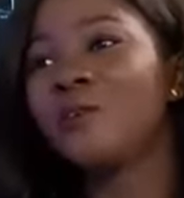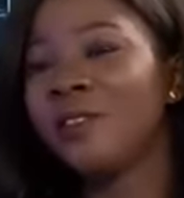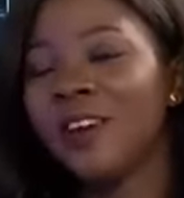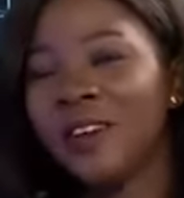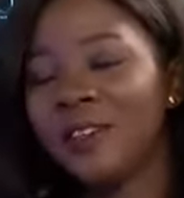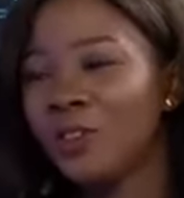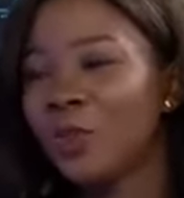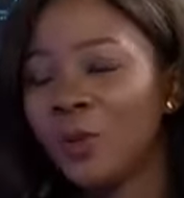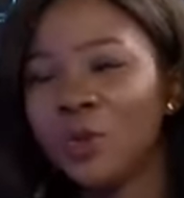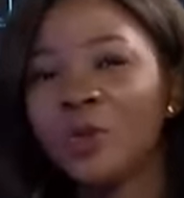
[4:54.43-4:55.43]
of the naira is
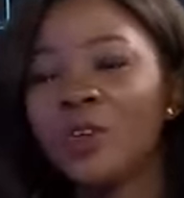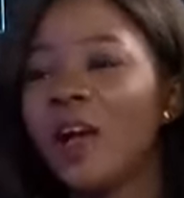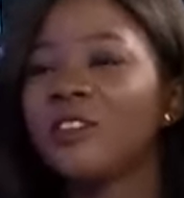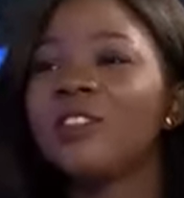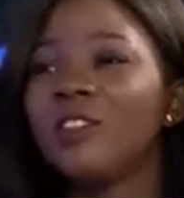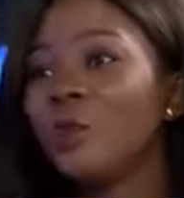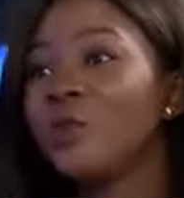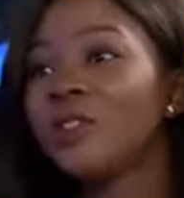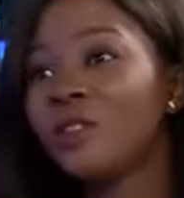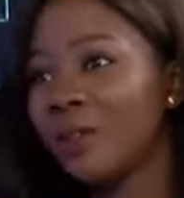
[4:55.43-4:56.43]
dropped. So you're actually
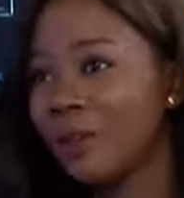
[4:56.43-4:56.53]
losing.